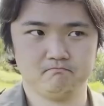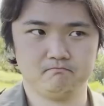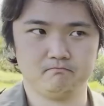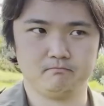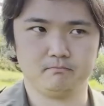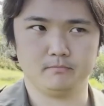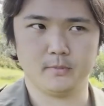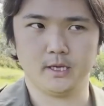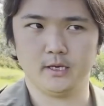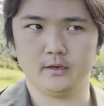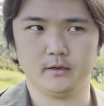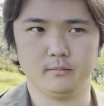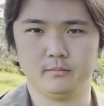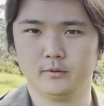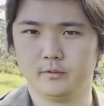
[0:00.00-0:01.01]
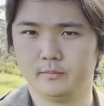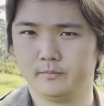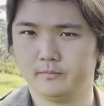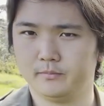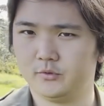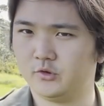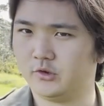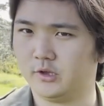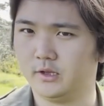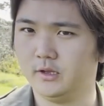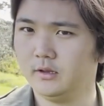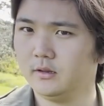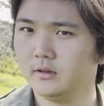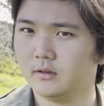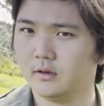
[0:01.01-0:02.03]
made up of
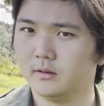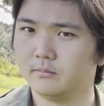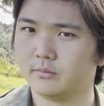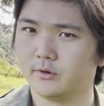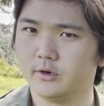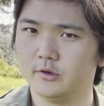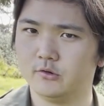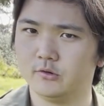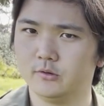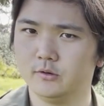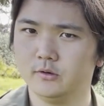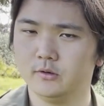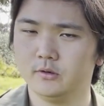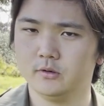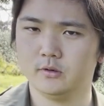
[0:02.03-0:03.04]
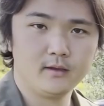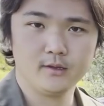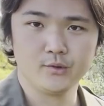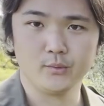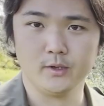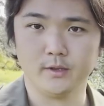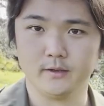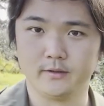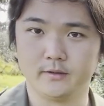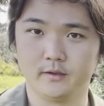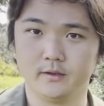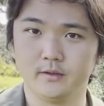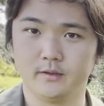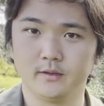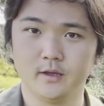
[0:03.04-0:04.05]
cheese, I'm pretty sure, as well as
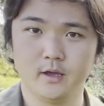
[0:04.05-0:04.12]
these